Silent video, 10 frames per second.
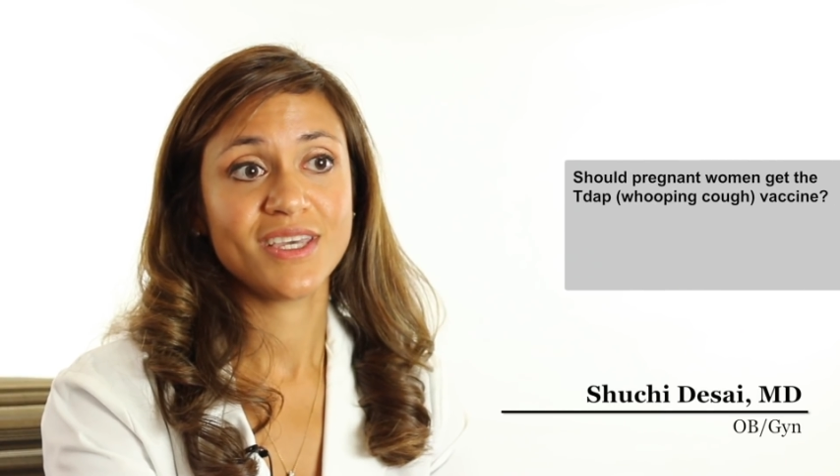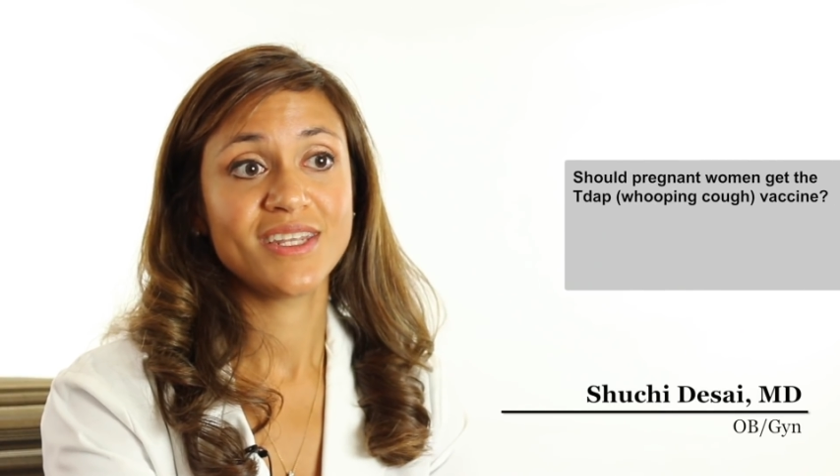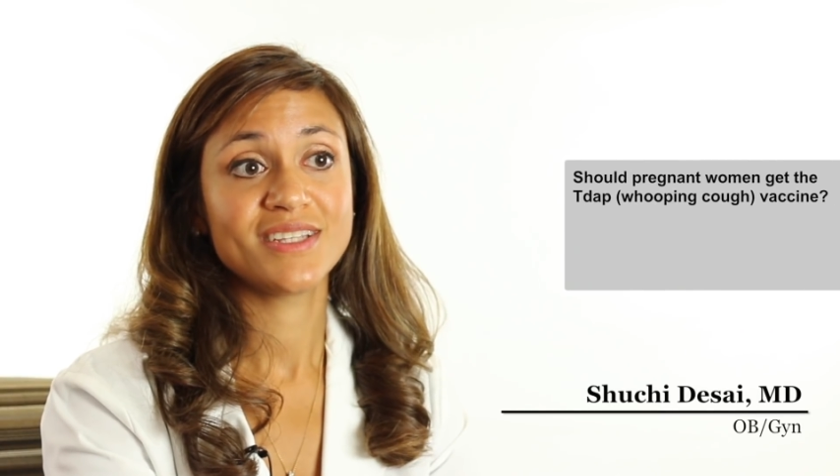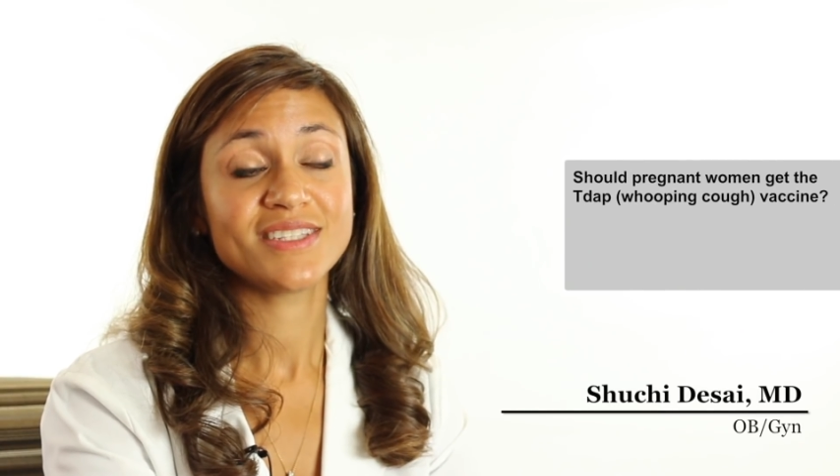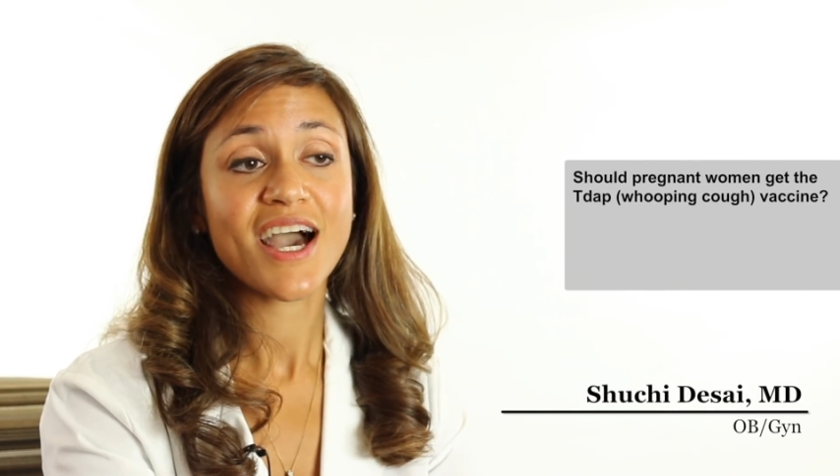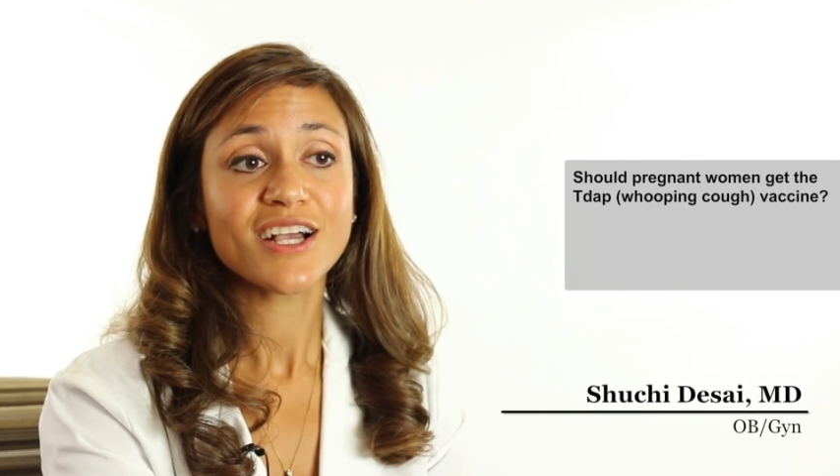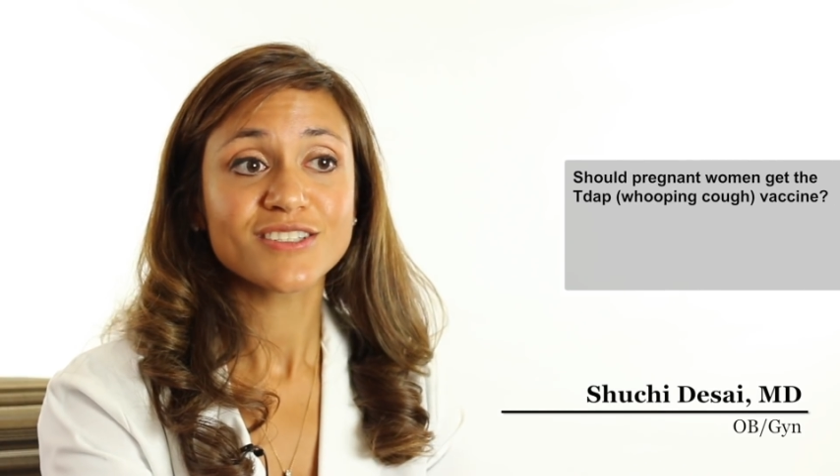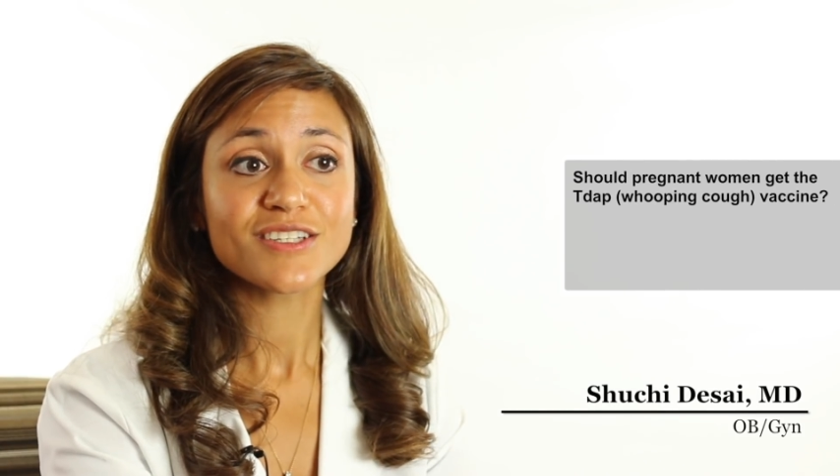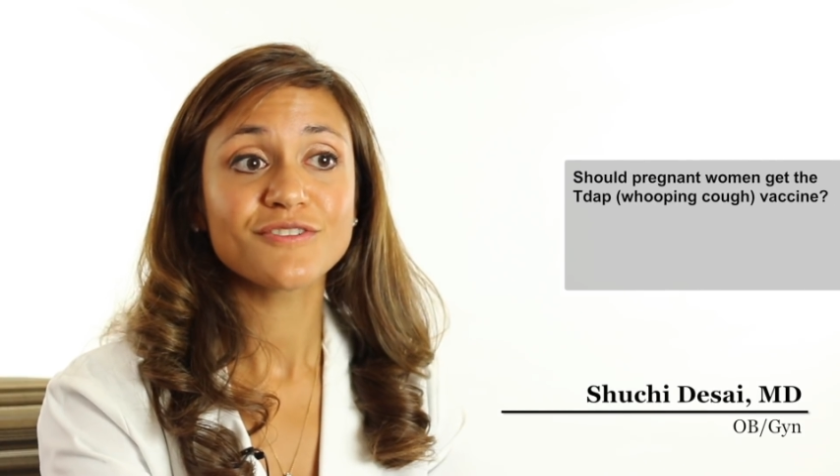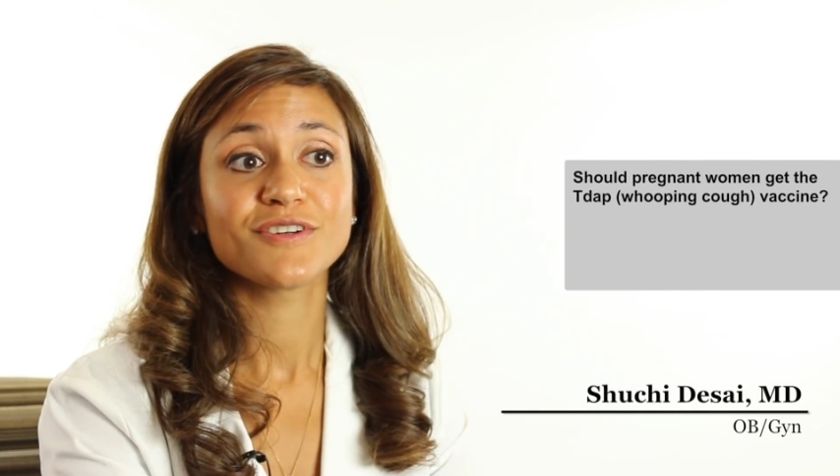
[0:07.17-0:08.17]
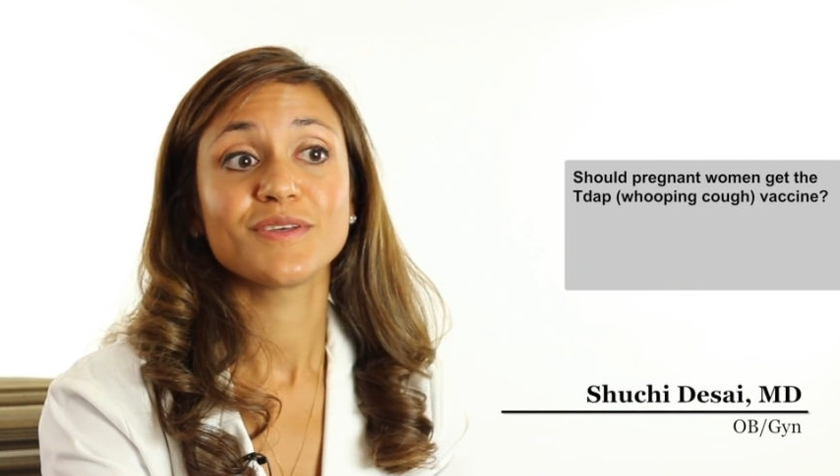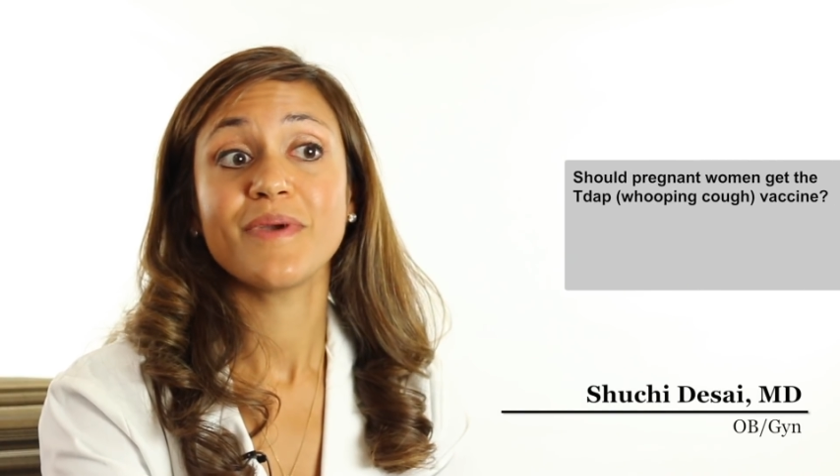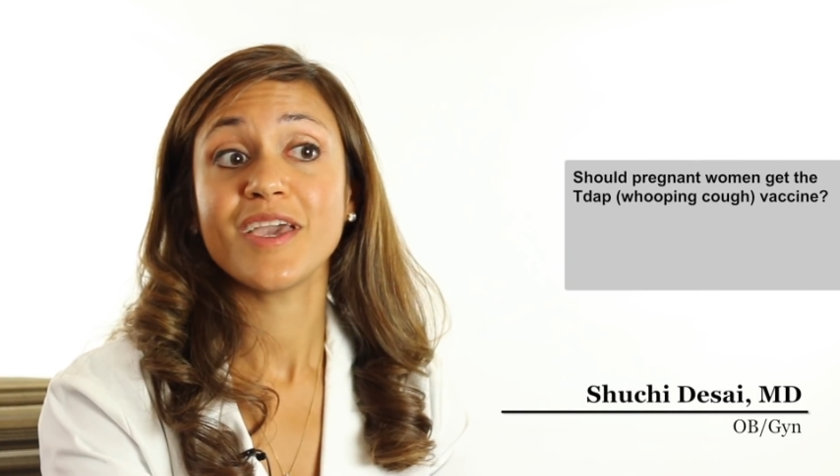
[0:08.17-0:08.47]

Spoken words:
and it's actually for the